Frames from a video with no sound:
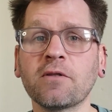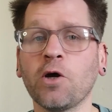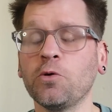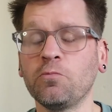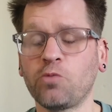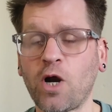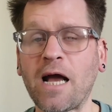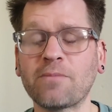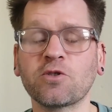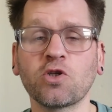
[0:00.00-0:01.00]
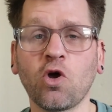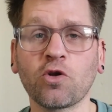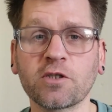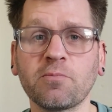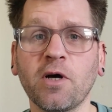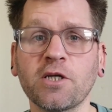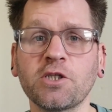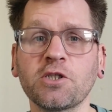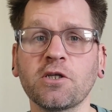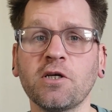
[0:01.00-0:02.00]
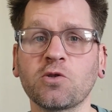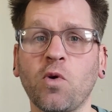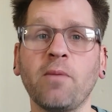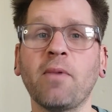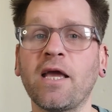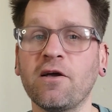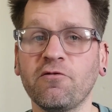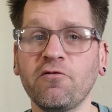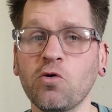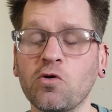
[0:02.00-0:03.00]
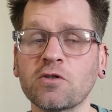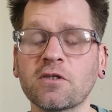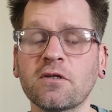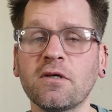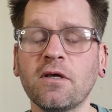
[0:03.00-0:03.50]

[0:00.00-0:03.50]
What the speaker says: though perhaps not as much as we may have thought.